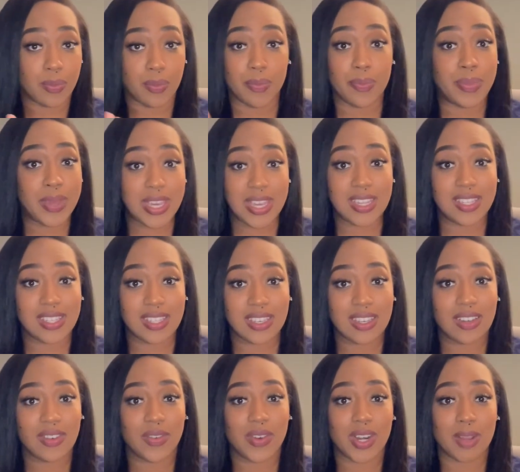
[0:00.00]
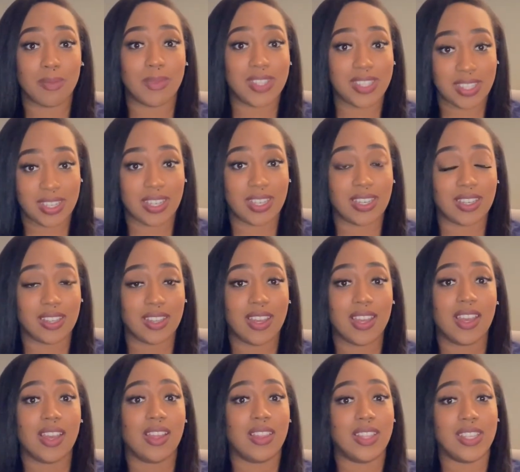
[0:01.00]
beat when I'm listening,
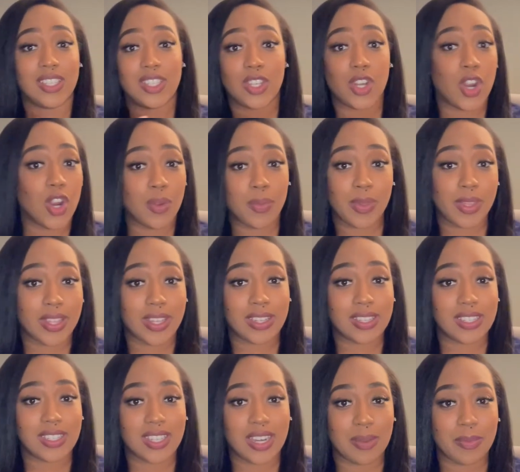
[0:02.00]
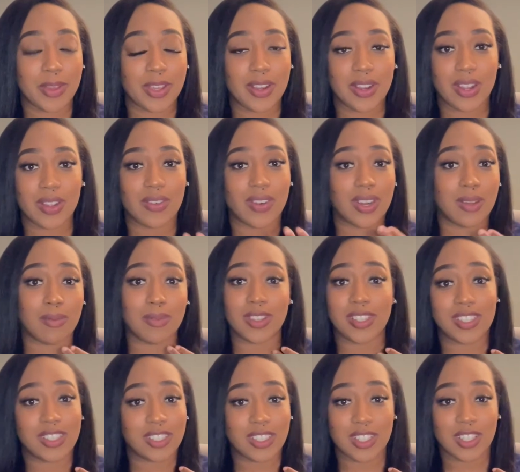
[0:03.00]
this turbulence that I'm hearing when I'm
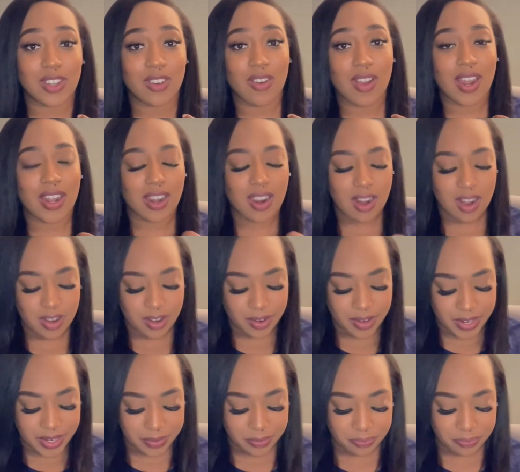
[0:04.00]
listening to the carotid artery.